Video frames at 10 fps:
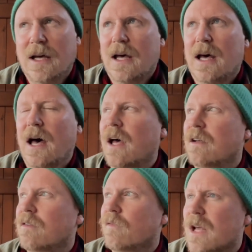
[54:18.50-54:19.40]

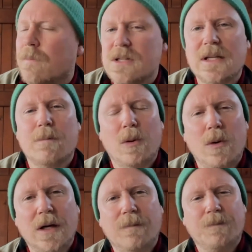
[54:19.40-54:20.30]
And up to that
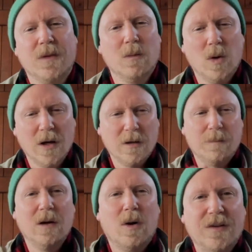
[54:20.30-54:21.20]
point, the work had
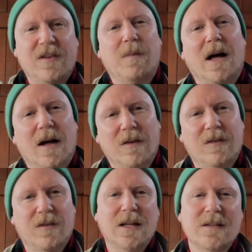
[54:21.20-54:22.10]
been quite
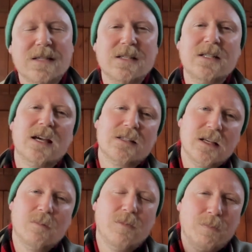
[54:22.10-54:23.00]
sparse in the sense, yes,
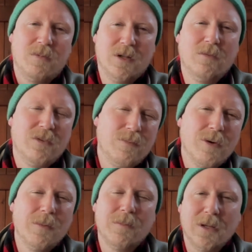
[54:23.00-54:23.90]
it was it was
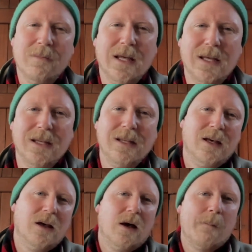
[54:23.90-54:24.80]
probably me.
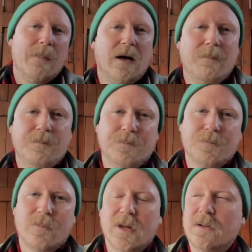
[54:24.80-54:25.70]
But
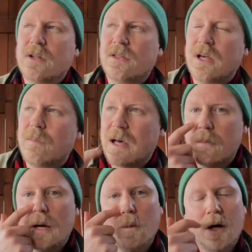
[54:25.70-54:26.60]
the thing about
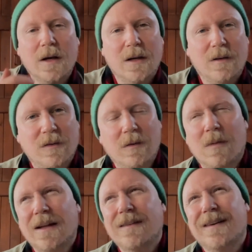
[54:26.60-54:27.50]
my work is you
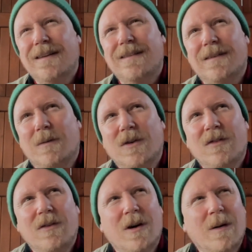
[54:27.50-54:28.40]
might say to someone, do
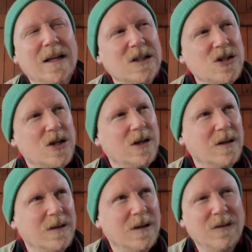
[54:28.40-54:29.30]
you know Alex Chinneck?
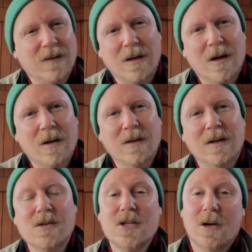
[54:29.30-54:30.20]
And they'll say no. And then
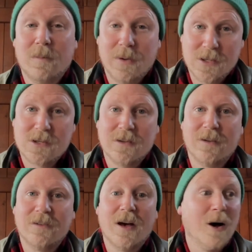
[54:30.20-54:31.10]
you'll show a picture and they'll
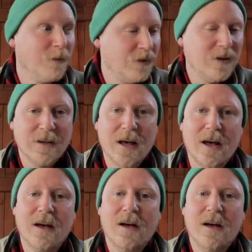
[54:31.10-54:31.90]
say, oh, I've seen that.